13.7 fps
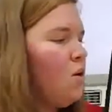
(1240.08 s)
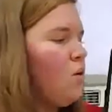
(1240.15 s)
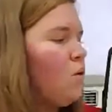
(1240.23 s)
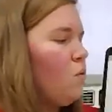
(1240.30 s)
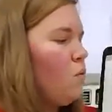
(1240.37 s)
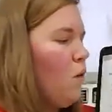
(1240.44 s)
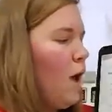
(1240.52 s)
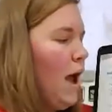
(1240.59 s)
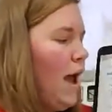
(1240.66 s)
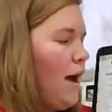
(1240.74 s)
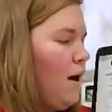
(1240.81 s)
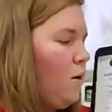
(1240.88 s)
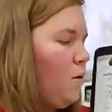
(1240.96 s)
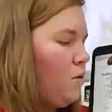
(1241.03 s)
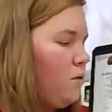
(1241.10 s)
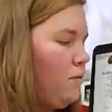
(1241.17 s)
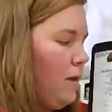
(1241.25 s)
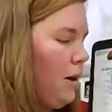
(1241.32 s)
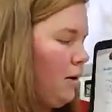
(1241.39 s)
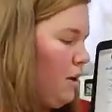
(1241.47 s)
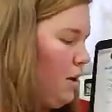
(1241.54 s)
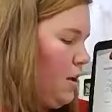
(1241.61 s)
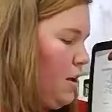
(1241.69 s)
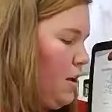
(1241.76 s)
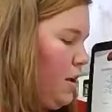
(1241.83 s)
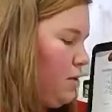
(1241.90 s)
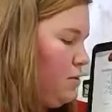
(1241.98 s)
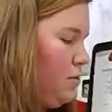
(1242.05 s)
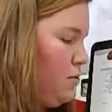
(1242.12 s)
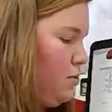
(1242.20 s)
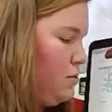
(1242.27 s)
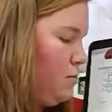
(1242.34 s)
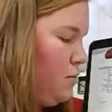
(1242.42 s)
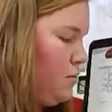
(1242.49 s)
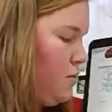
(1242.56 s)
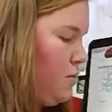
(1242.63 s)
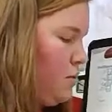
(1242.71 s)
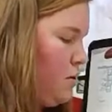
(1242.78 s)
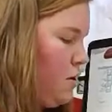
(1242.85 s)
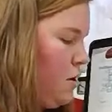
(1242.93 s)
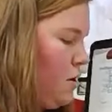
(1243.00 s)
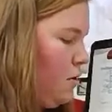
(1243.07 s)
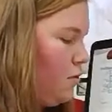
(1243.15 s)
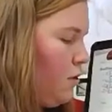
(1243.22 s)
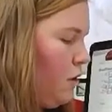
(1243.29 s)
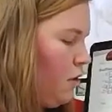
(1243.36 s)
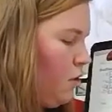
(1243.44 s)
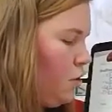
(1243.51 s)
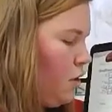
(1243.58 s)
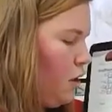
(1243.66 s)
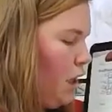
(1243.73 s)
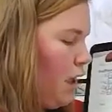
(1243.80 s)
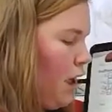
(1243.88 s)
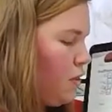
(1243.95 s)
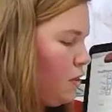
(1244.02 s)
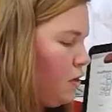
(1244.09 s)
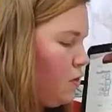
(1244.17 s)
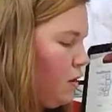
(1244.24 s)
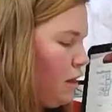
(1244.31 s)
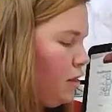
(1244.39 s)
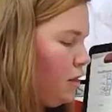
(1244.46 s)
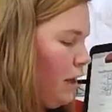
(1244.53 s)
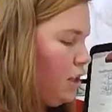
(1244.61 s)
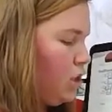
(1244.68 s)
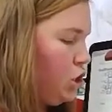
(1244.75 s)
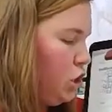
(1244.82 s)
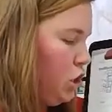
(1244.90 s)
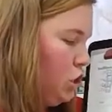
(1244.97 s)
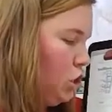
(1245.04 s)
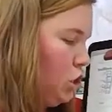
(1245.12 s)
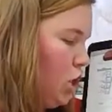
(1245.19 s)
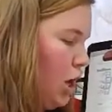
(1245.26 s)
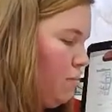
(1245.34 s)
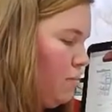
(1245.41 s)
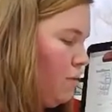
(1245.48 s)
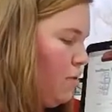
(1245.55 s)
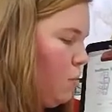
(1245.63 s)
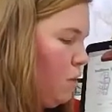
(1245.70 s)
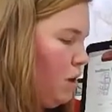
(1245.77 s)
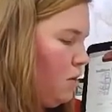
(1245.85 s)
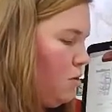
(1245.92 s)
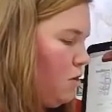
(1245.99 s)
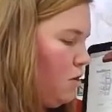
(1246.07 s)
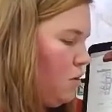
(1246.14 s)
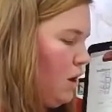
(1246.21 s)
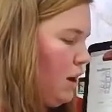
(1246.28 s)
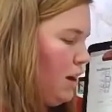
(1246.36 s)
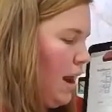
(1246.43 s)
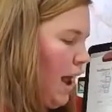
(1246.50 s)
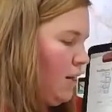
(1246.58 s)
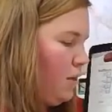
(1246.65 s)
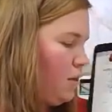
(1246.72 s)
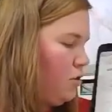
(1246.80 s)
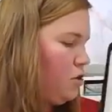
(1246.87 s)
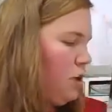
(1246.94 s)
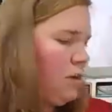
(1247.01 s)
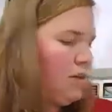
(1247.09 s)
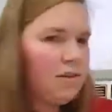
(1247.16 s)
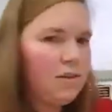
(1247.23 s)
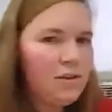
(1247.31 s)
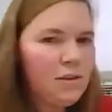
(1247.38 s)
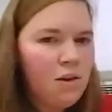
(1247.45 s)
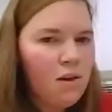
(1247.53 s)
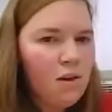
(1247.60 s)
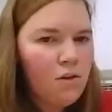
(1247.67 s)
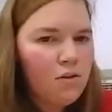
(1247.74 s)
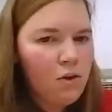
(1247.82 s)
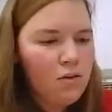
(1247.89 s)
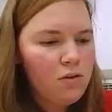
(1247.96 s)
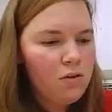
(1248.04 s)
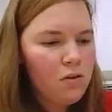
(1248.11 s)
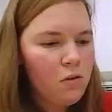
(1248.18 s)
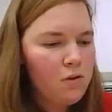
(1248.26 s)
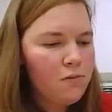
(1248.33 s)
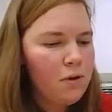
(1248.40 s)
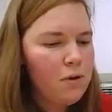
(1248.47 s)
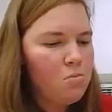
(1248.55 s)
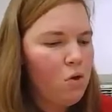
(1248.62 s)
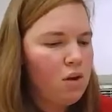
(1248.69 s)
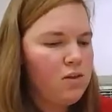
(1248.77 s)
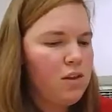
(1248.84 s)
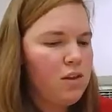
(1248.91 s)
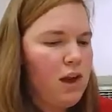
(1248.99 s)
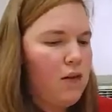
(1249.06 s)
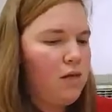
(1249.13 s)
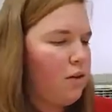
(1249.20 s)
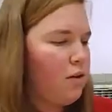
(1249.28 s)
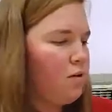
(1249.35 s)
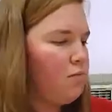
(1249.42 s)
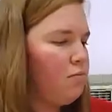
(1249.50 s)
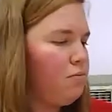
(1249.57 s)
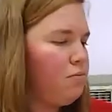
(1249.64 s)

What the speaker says: Round. Very good. So you're looking at the relationships when you do analogies. So let's do a few more together.